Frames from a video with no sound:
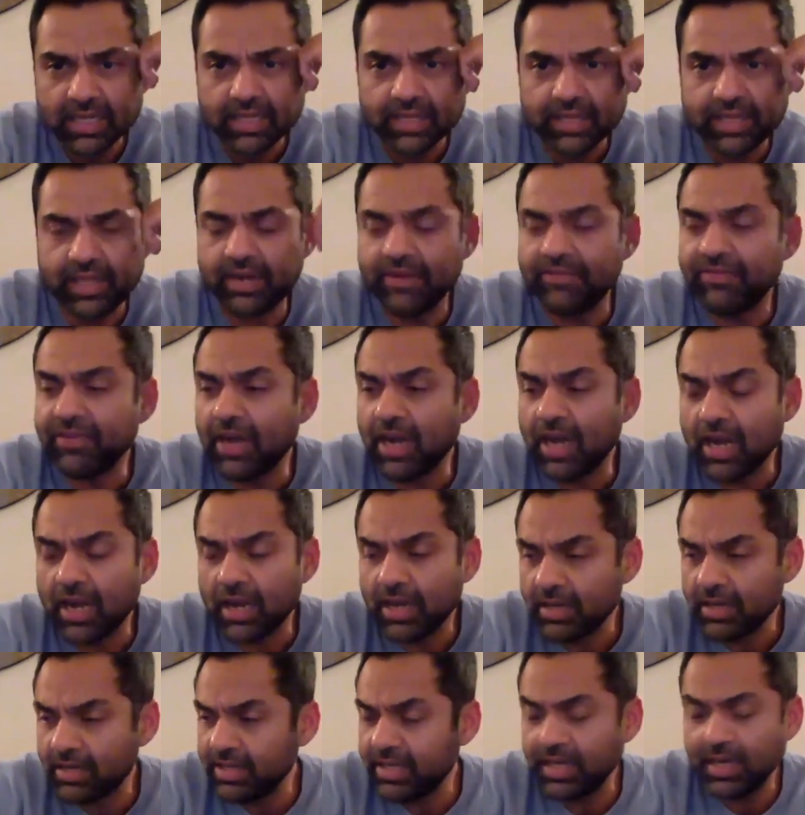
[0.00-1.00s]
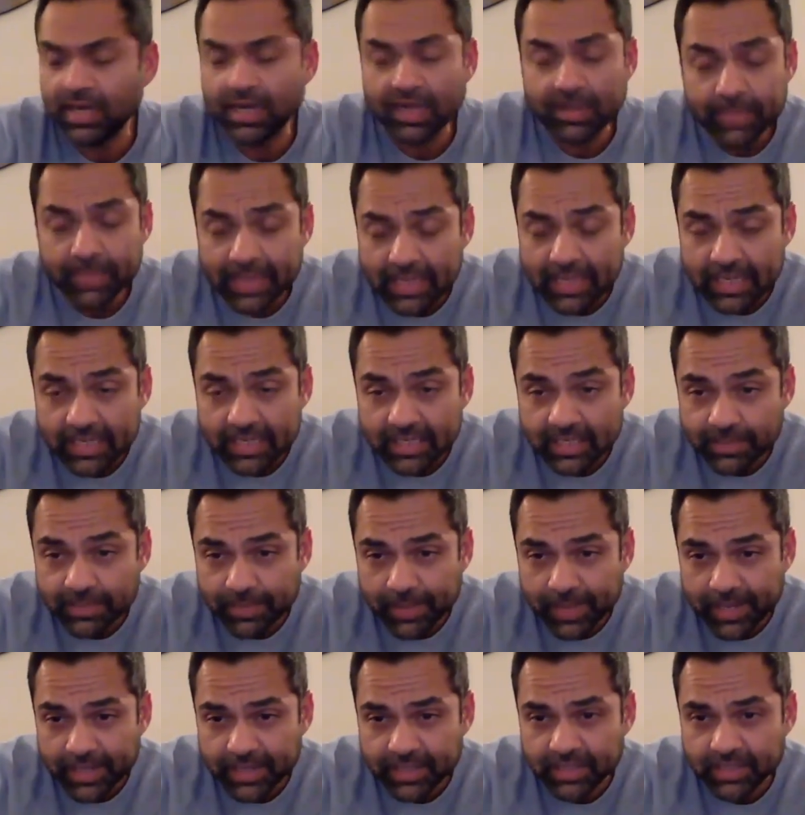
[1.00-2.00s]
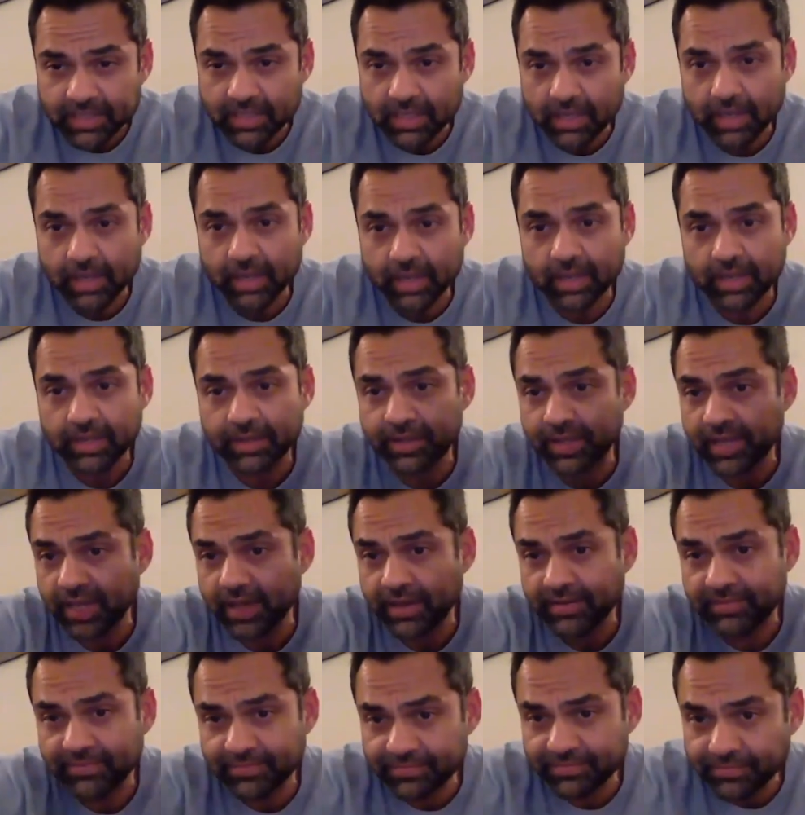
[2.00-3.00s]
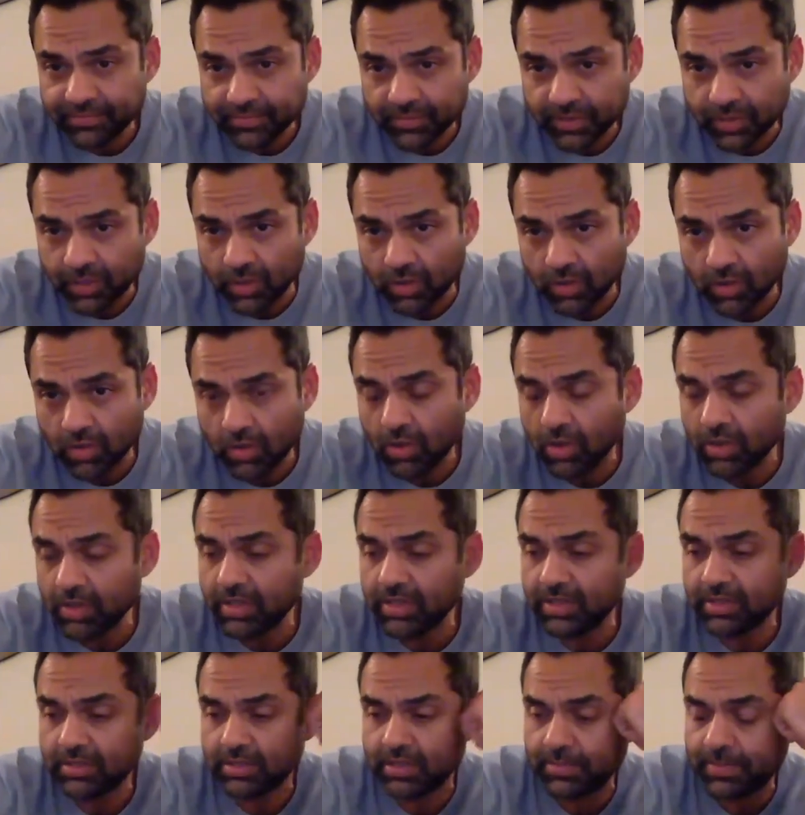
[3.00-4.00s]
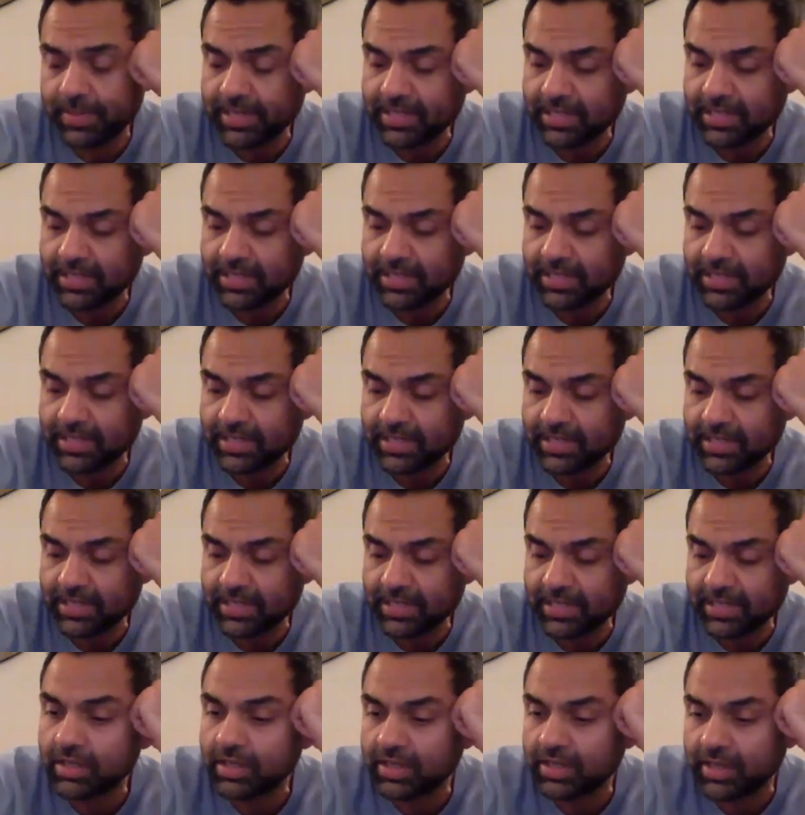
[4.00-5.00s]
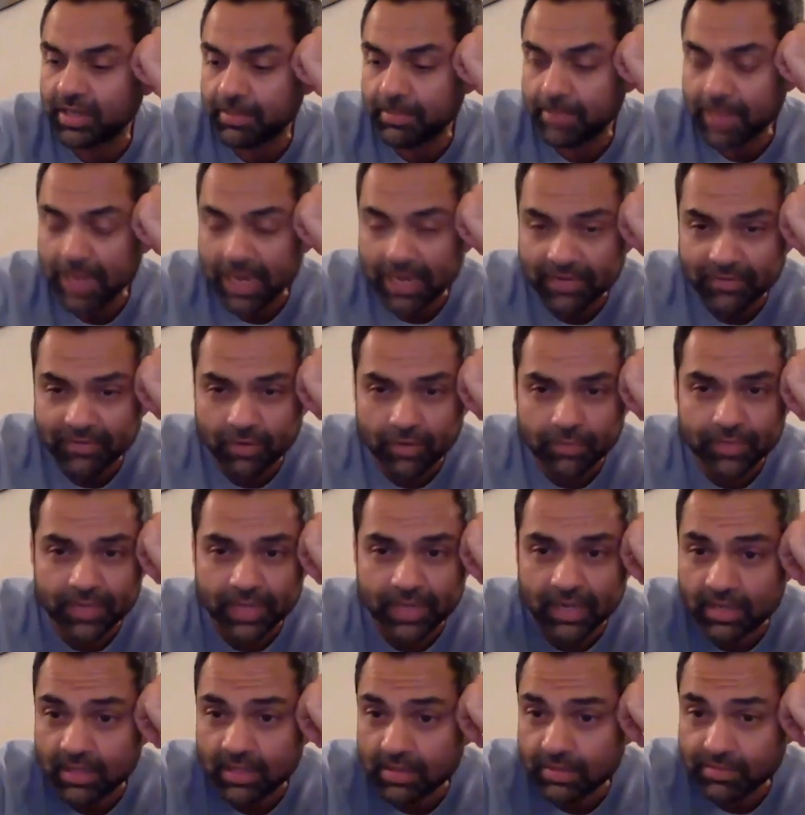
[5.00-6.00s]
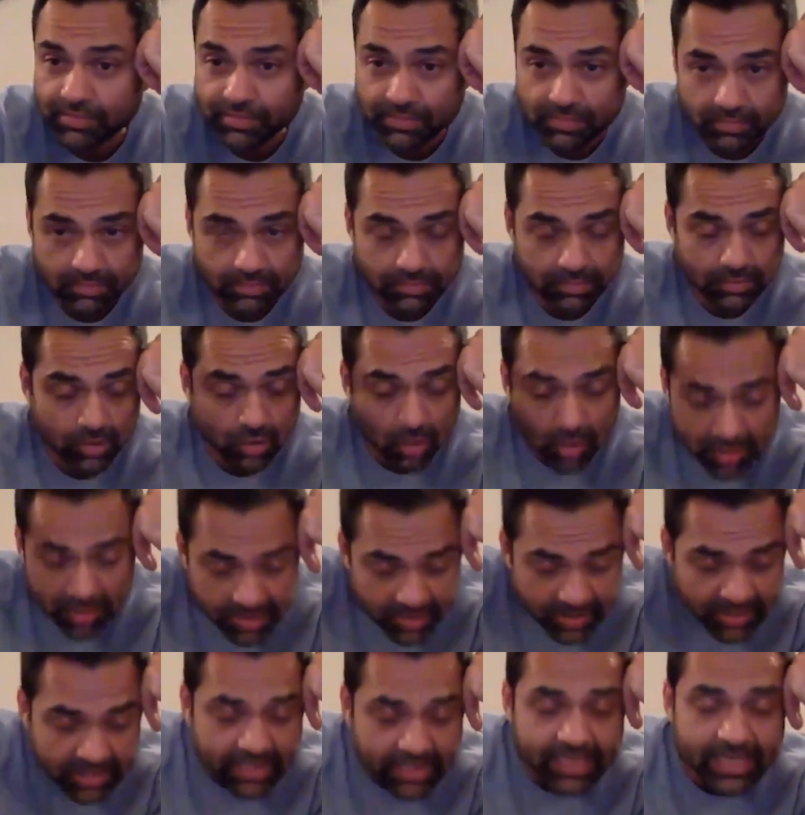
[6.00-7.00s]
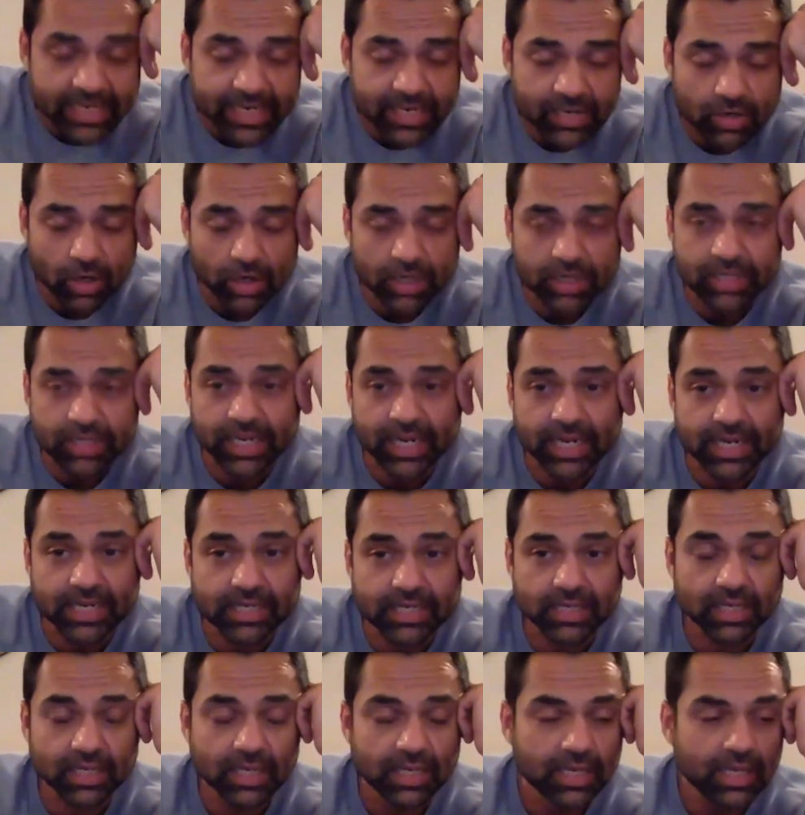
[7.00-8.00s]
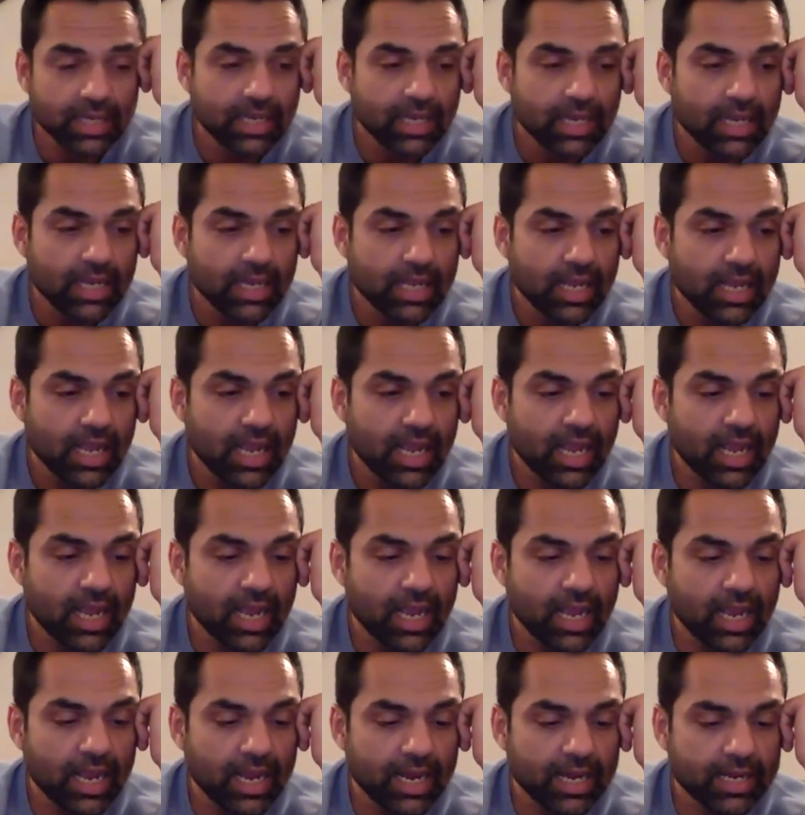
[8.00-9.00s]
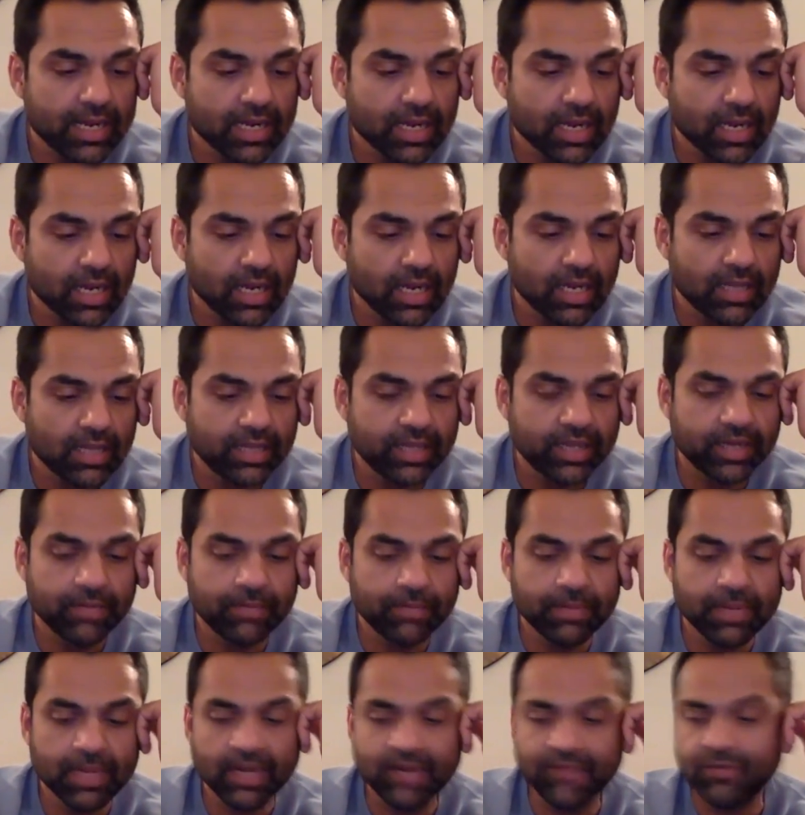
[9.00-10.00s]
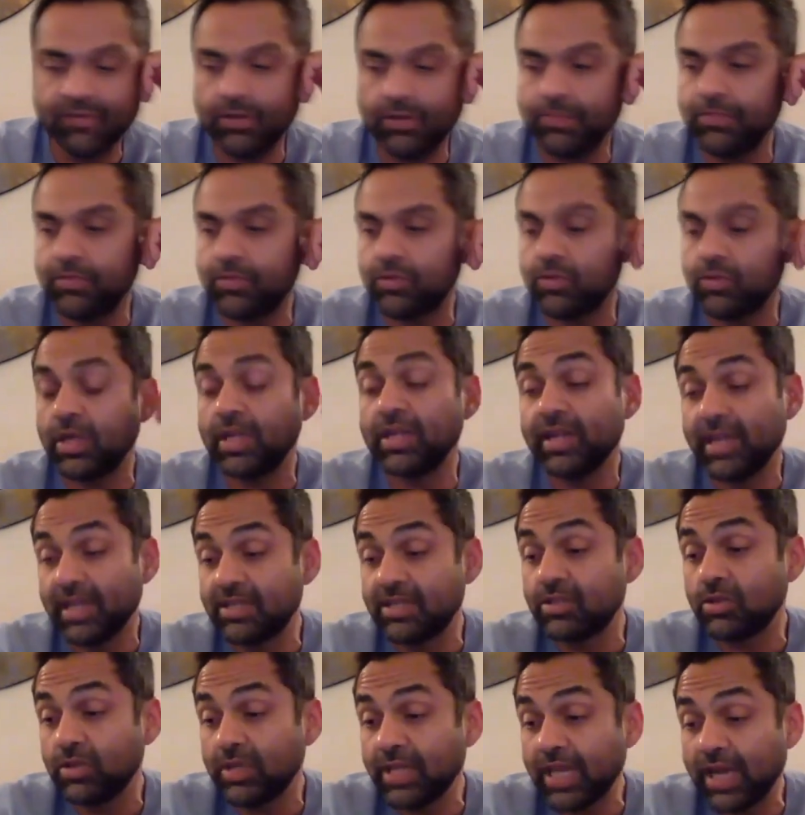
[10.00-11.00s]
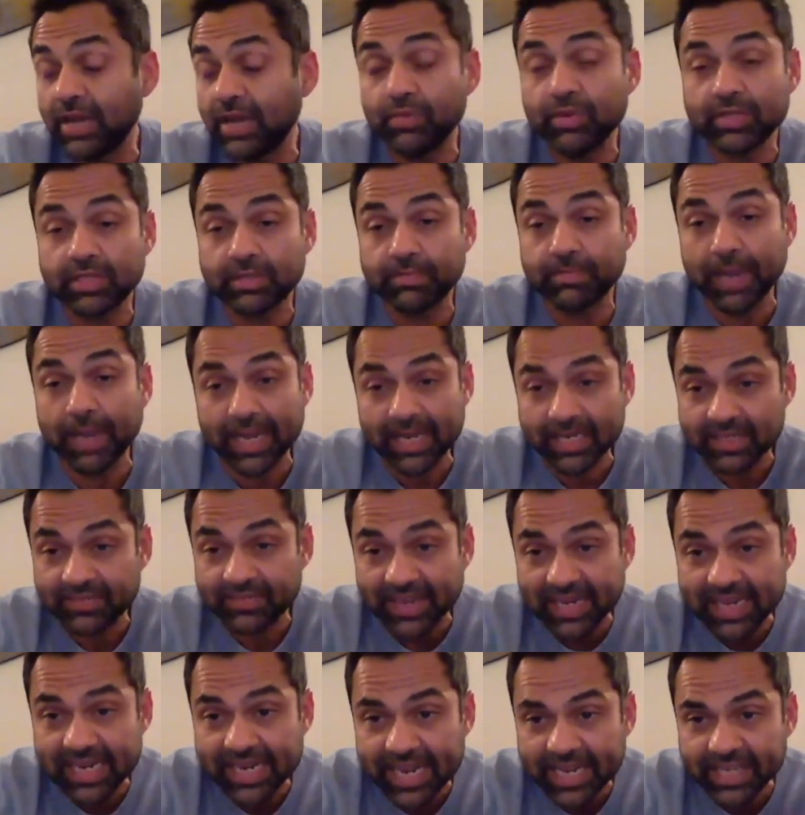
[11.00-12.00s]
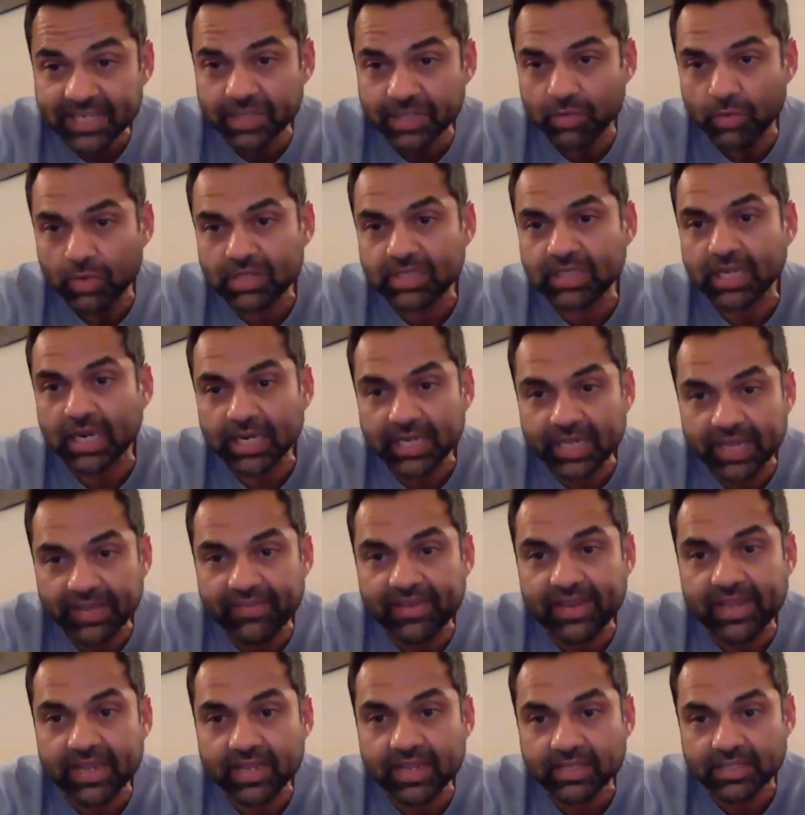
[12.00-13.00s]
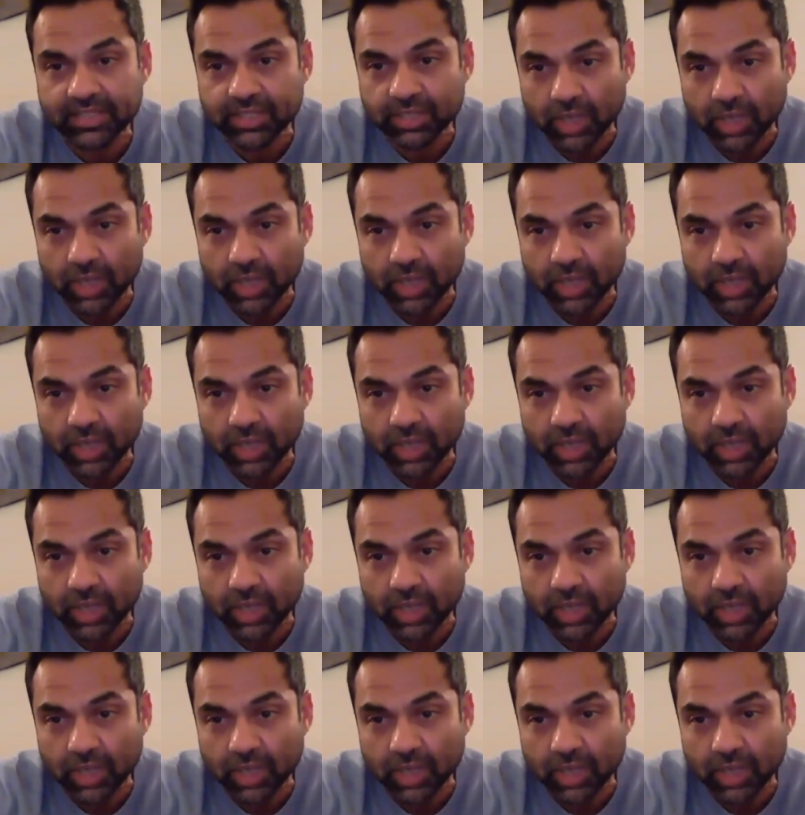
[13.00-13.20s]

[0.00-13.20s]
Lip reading: they're a limitless space. They have all the space in the world. They're a platform that will constantly need content, and they're a platform, and so that was by its very nature will start giving